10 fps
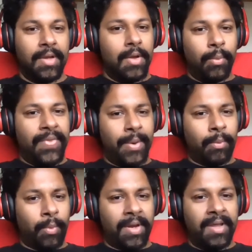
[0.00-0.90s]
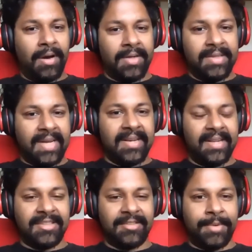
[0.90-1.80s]
with, when they were working on data
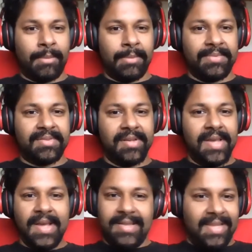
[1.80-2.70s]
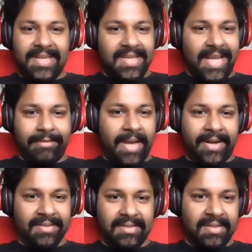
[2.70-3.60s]
intensive problems, they didn't have a
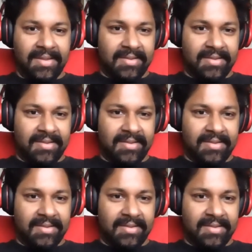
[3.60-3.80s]
background in